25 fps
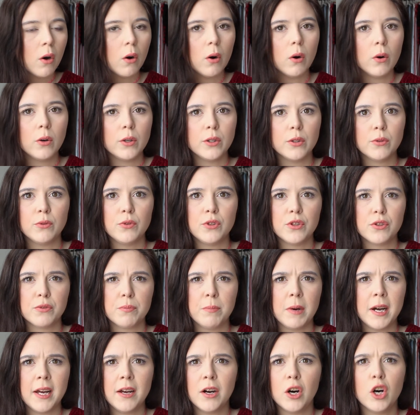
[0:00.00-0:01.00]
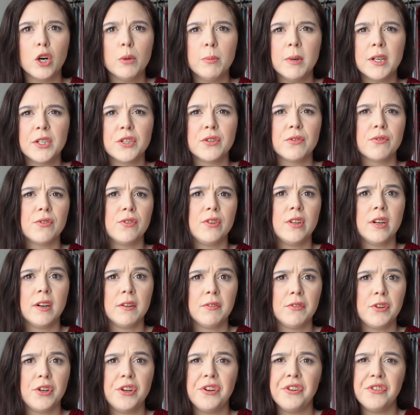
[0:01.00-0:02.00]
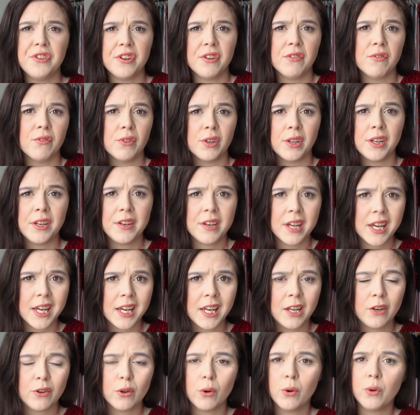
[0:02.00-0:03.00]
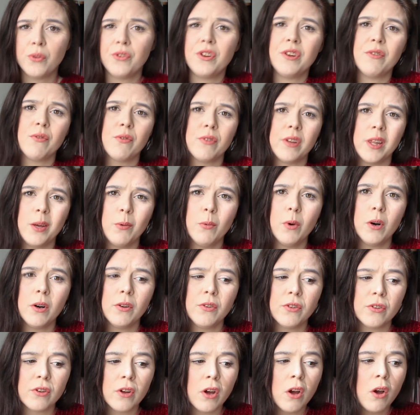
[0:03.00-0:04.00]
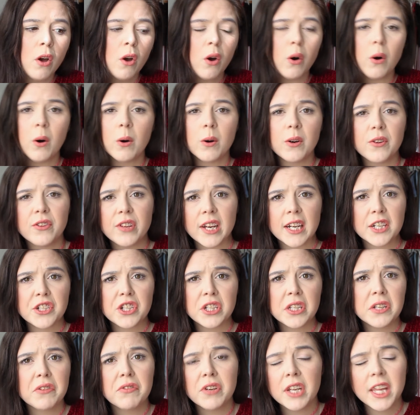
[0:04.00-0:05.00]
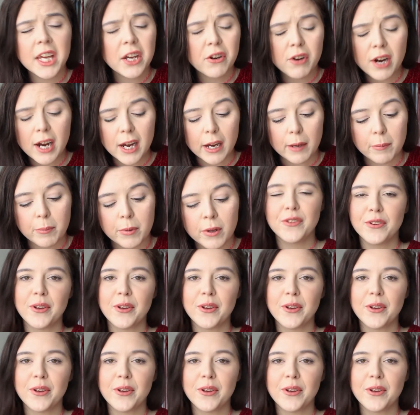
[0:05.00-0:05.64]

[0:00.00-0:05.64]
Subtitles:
or you'll just buy a whole bunch of stuff that you didn't really need or didn't really want, or it's actually really crap.